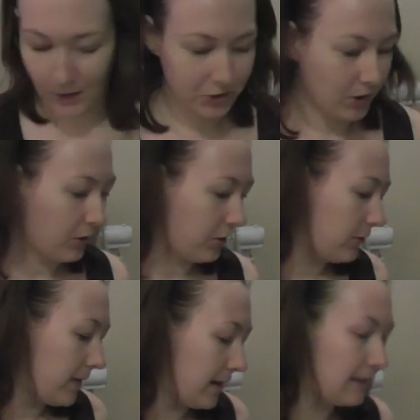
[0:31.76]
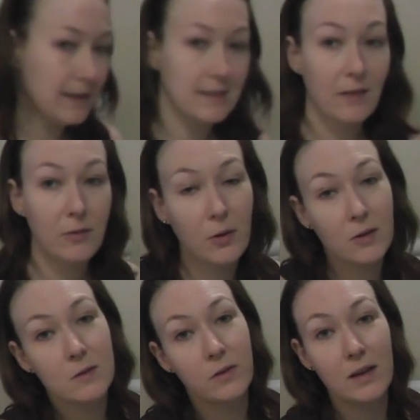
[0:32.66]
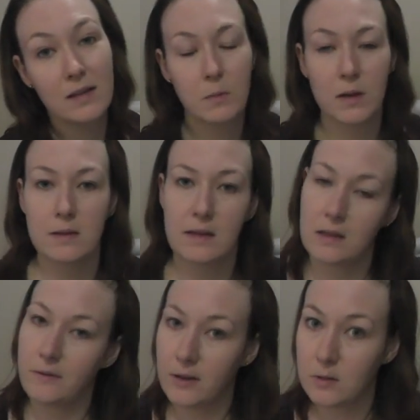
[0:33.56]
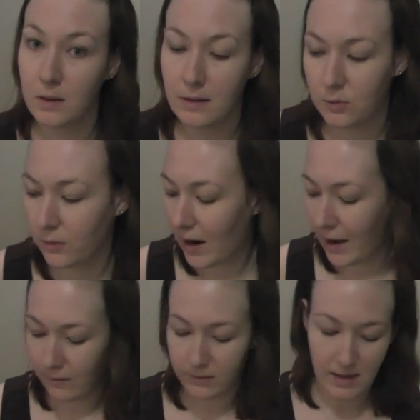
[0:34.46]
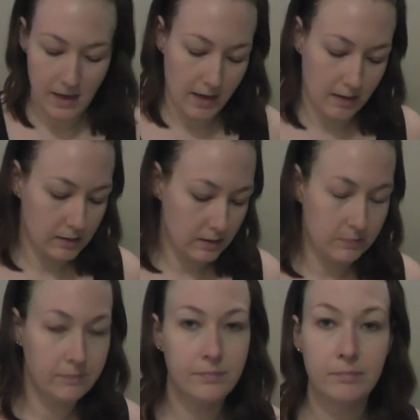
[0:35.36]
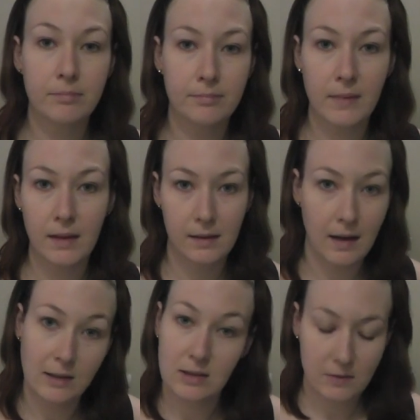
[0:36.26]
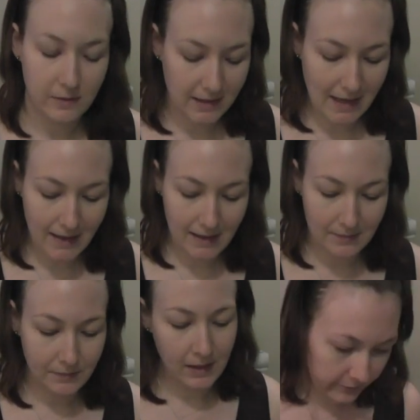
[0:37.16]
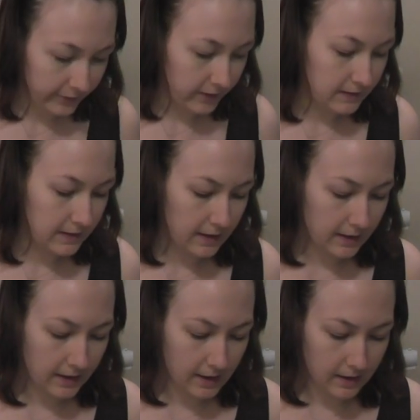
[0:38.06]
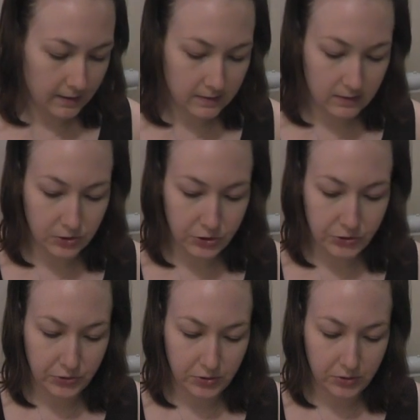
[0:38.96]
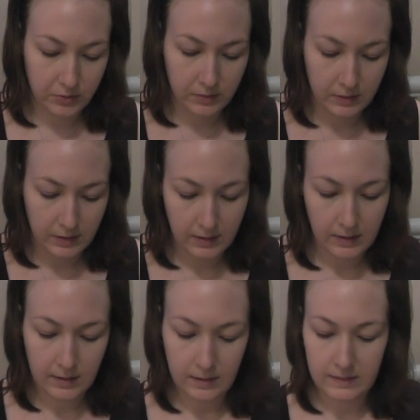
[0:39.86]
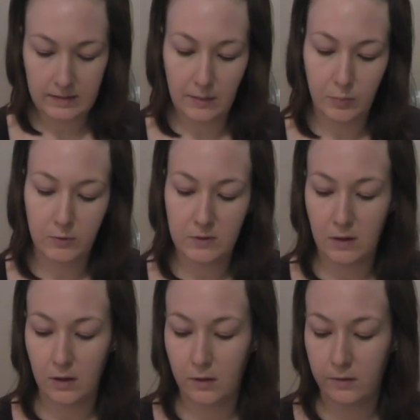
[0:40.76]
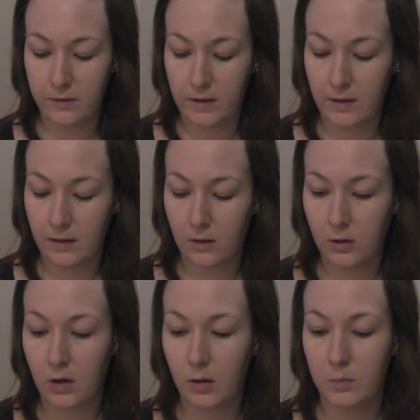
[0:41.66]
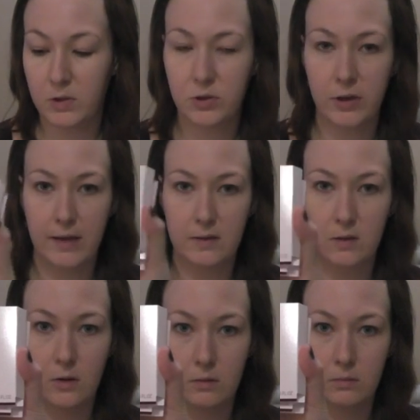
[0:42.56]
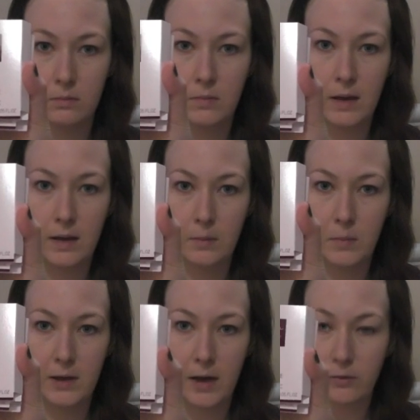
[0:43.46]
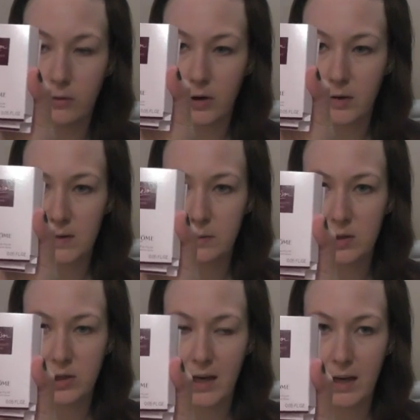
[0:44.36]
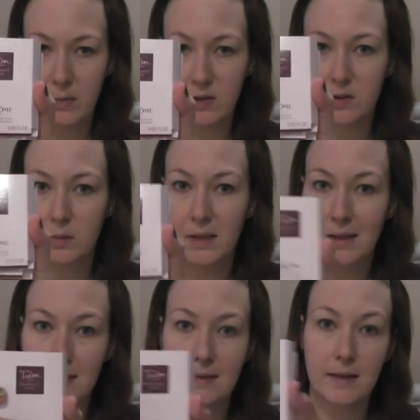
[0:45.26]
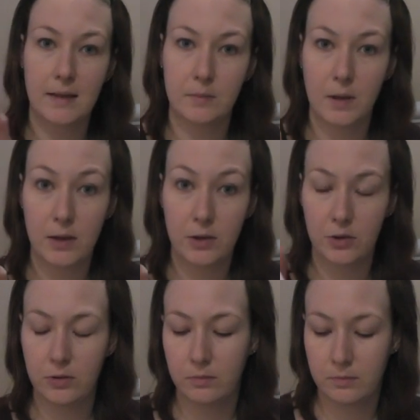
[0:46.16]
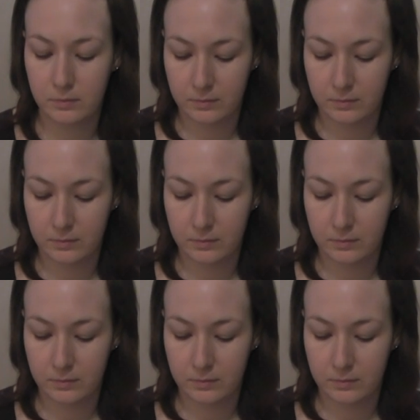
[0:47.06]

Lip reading: I'll show you the Lust Habit box first because that's the first one that arrived and just feel like it. The first thing is 2 samples of the Lancome Trésor Midnight Rose, which I'm assuming is a new